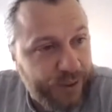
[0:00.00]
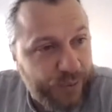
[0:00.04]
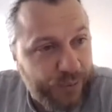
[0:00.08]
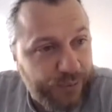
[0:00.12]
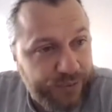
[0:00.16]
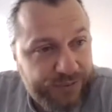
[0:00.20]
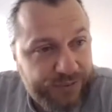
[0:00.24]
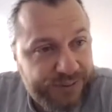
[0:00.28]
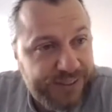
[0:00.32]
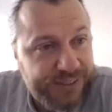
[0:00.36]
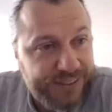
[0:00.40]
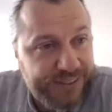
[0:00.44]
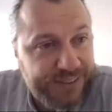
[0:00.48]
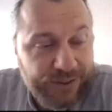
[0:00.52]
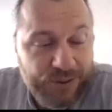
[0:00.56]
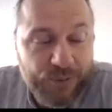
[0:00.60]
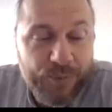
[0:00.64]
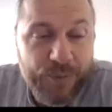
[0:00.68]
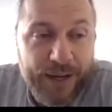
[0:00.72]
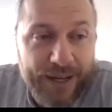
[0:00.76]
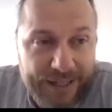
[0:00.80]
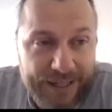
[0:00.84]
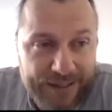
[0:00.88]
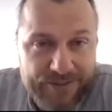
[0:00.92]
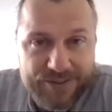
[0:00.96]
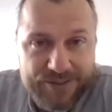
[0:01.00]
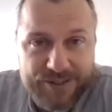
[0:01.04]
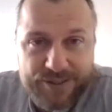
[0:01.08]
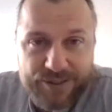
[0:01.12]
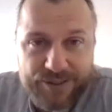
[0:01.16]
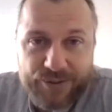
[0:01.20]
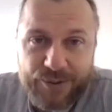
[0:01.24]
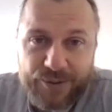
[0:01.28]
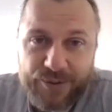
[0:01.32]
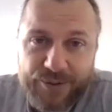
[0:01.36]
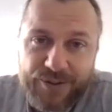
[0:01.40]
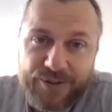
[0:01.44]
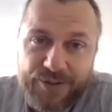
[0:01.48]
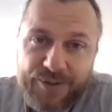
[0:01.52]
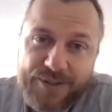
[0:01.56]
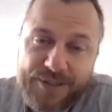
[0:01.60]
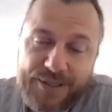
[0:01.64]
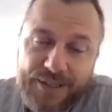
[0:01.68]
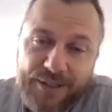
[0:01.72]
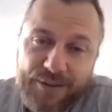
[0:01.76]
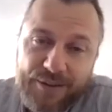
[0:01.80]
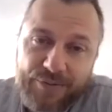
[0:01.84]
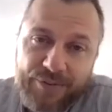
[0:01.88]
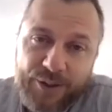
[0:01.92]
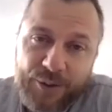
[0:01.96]
we've seen our wives go through
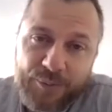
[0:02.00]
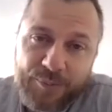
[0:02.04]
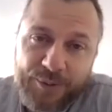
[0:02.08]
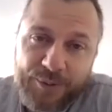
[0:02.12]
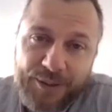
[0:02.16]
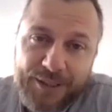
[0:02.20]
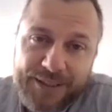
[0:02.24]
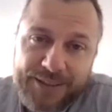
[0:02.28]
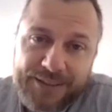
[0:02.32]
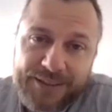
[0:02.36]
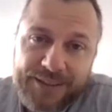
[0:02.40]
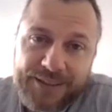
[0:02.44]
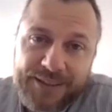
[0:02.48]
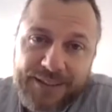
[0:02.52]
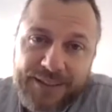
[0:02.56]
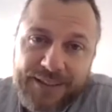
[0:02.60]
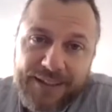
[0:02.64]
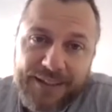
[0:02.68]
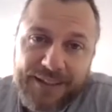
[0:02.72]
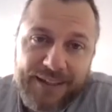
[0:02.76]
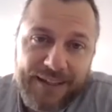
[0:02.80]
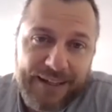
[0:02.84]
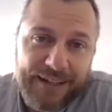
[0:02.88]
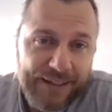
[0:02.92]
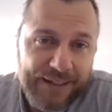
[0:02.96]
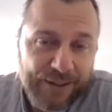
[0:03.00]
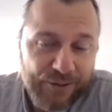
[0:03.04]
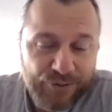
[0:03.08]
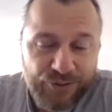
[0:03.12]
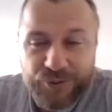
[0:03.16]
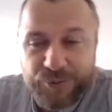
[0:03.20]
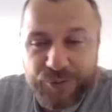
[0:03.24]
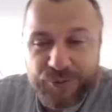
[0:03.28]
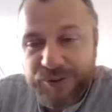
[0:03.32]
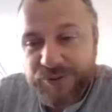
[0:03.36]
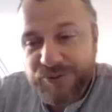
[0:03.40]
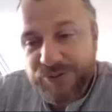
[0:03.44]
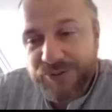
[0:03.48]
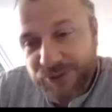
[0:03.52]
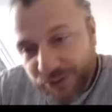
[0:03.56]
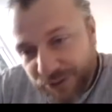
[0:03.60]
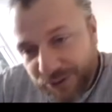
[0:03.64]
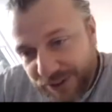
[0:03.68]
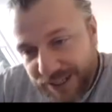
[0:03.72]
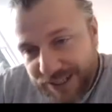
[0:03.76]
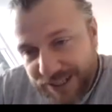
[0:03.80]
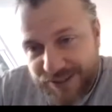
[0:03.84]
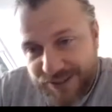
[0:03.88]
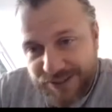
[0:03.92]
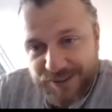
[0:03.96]
Self-Help Plus, and if you would have
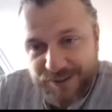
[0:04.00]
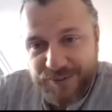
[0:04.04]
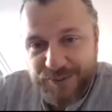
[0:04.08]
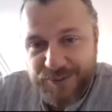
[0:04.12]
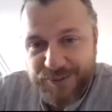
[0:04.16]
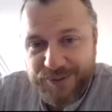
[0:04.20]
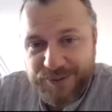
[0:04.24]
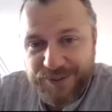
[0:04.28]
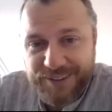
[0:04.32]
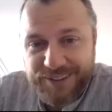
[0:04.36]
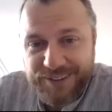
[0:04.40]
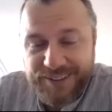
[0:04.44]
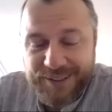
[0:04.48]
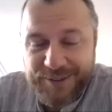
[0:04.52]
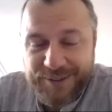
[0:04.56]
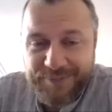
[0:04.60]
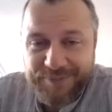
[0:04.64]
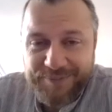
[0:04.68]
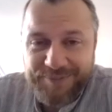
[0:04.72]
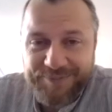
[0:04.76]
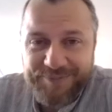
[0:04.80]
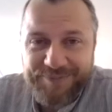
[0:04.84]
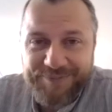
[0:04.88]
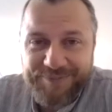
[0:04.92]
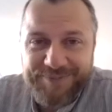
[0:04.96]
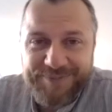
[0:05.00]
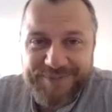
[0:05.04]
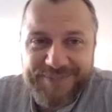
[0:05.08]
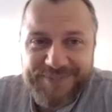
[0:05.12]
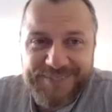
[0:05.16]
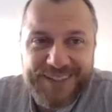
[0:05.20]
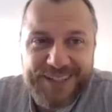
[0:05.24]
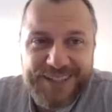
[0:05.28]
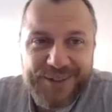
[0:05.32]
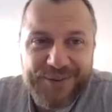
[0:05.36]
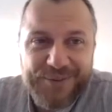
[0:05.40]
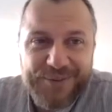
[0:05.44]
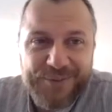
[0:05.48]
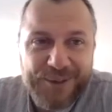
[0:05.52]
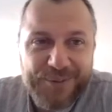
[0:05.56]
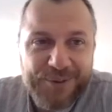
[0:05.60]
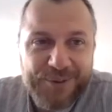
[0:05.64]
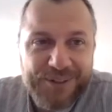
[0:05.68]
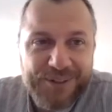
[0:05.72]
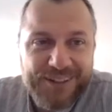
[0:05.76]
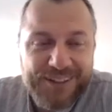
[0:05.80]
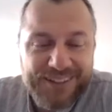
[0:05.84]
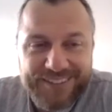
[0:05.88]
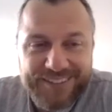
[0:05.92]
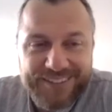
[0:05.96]
told us that we
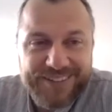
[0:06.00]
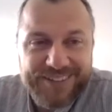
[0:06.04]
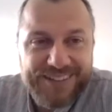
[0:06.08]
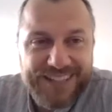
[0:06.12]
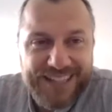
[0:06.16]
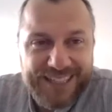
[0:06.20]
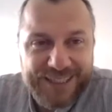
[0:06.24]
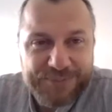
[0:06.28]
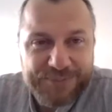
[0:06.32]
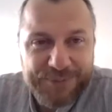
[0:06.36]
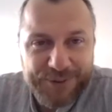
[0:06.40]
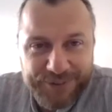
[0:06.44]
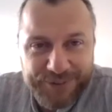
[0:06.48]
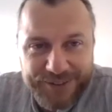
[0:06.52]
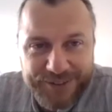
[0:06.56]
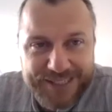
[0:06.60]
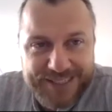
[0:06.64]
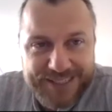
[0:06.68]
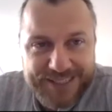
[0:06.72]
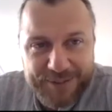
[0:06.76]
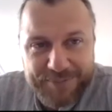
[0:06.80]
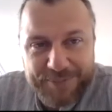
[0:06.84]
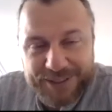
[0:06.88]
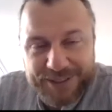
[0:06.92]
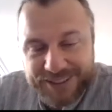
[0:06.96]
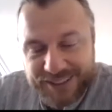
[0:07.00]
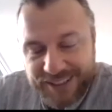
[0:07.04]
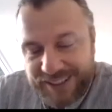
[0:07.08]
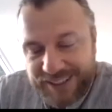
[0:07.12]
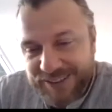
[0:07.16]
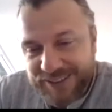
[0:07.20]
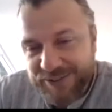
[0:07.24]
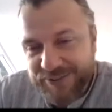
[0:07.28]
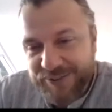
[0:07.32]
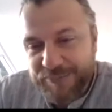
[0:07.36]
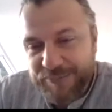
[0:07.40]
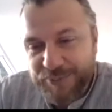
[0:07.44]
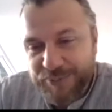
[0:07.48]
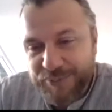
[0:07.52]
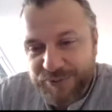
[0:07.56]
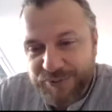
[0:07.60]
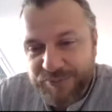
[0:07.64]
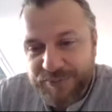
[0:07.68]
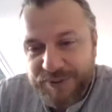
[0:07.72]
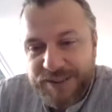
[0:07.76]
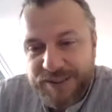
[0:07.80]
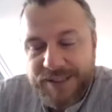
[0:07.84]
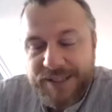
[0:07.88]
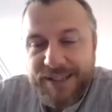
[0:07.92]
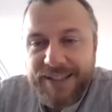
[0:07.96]
would experience that much kind of
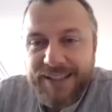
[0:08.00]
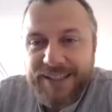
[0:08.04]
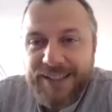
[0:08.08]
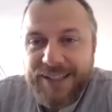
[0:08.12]
improvement,